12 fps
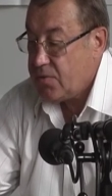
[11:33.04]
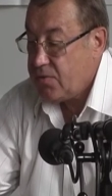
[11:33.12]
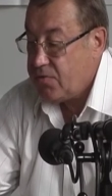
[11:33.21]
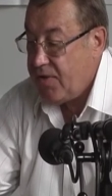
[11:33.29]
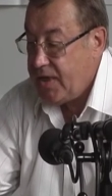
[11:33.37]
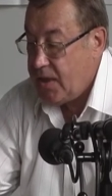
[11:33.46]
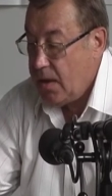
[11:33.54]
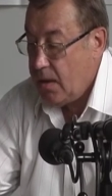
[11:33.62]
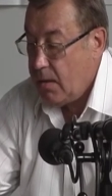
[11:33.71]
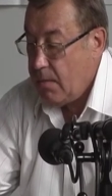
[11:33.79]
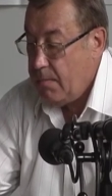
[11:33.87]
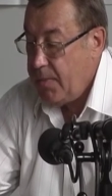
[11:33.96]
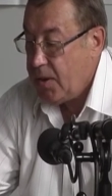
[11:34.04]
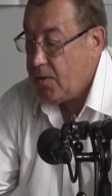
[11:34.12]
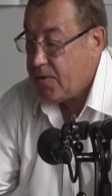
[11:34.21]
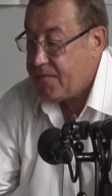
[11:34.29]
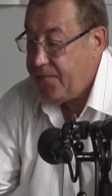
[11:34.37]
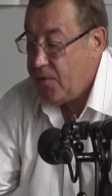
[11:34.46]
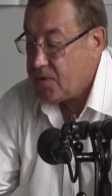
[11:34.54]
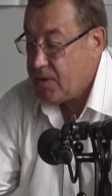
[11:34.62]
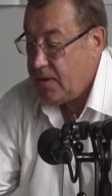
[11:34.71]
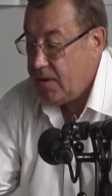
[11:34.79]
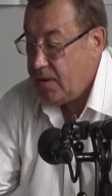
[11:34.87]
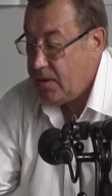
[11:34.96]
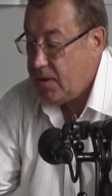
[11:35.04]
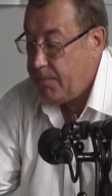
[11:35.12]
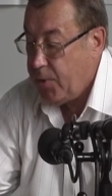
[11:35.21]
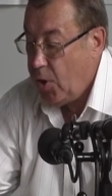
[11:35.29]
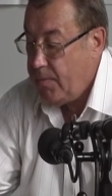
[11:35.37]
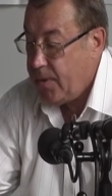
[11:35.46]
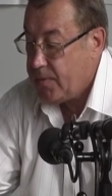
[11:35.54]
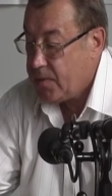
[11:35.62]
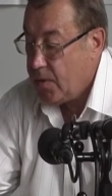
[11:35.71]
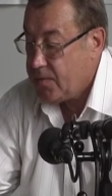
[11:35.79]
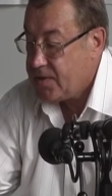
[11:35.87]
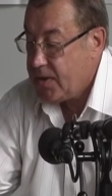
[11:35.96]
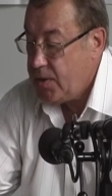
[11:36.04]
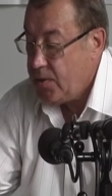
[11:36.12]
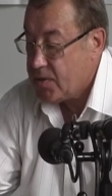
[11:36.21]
treaty. Because further deployment of the